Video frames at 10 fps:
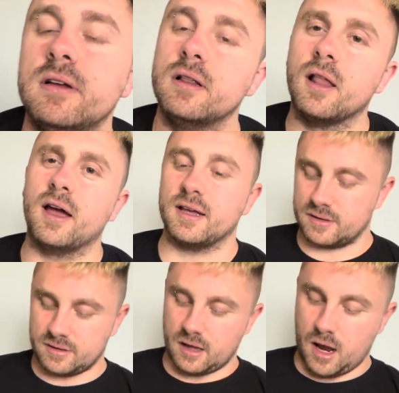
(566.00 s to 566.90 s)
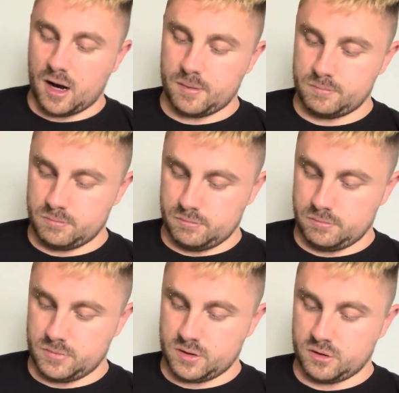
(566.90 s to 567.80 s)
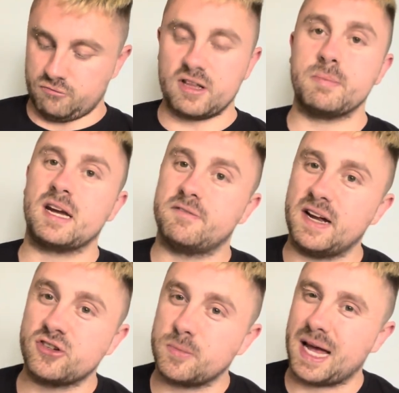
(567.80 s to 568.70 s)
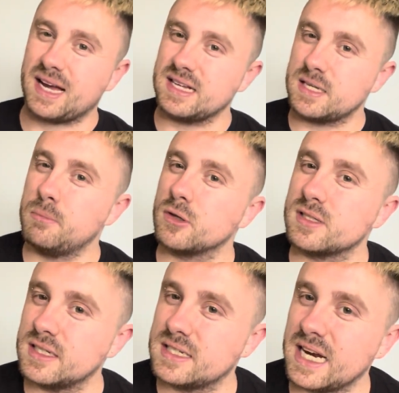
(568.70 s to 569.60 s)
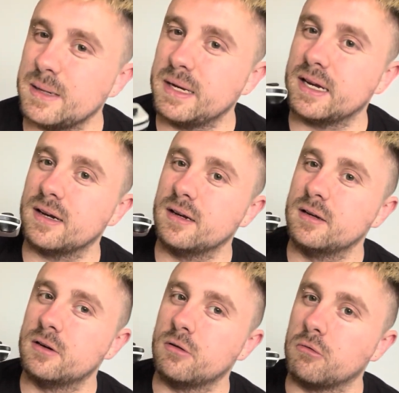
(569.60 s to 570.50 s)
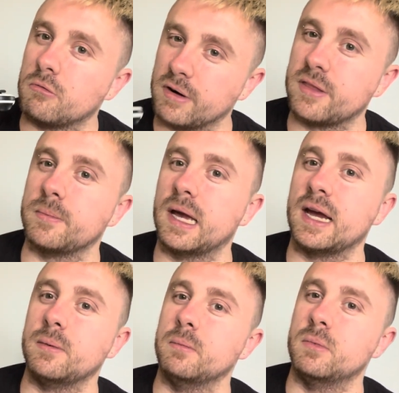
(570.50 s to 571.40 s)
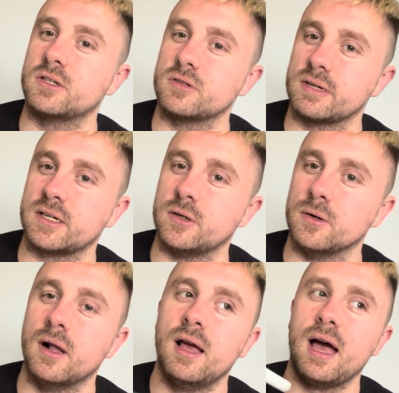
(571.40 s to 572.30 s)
like, the Rhythmic Adventure Pack. It's a monster taming rhythm game, which is really cool.